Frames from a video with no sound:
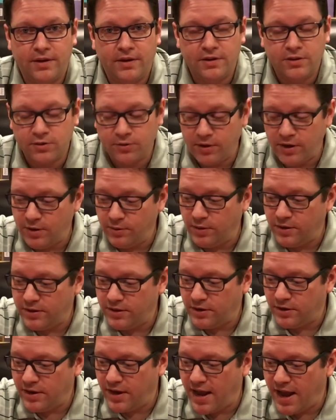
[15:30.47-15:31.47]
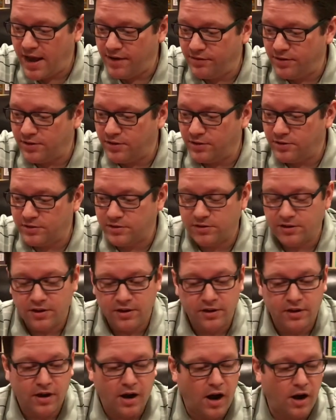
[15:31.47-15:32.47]
So anyway, there you have it. There's
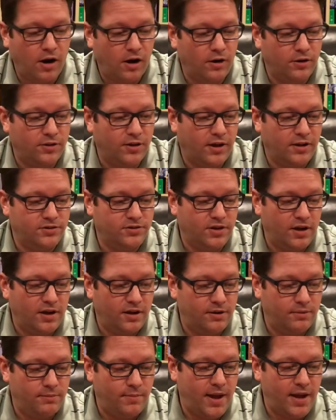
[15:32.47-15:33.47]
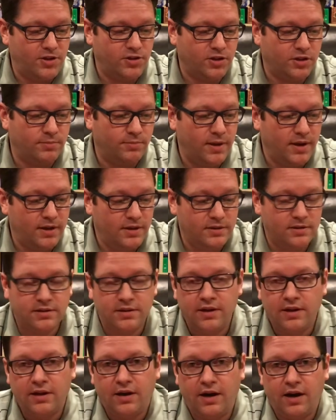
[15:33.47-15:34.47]
our thoughts on Magic Maze.
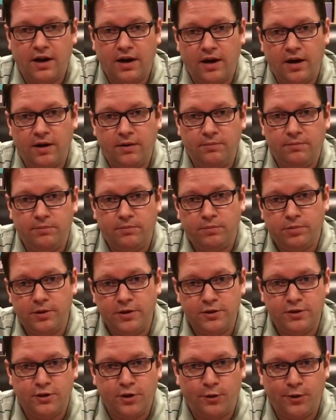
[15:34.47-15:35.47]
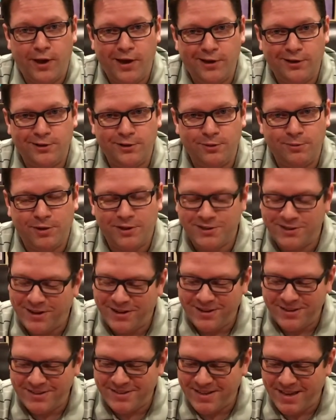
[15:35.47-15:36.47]
Please don't hate too much
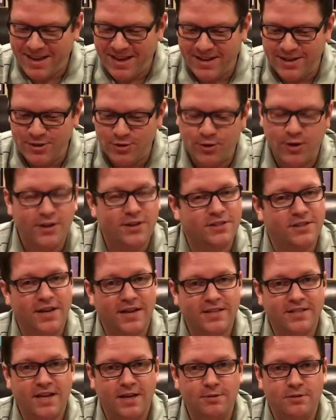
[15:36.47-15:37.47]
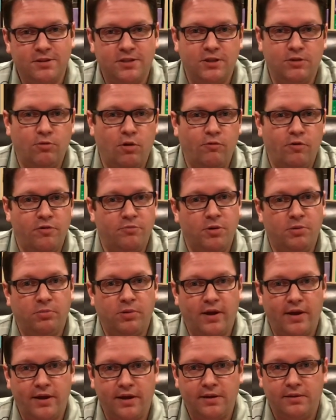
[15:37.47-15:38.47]
on us, and join us next time to see what we've been
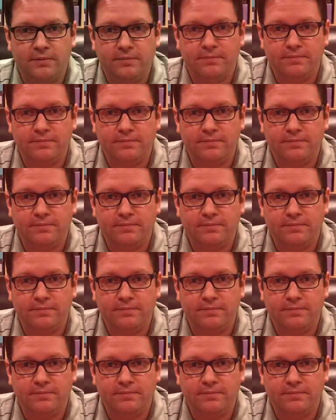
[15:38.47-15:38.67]
playing.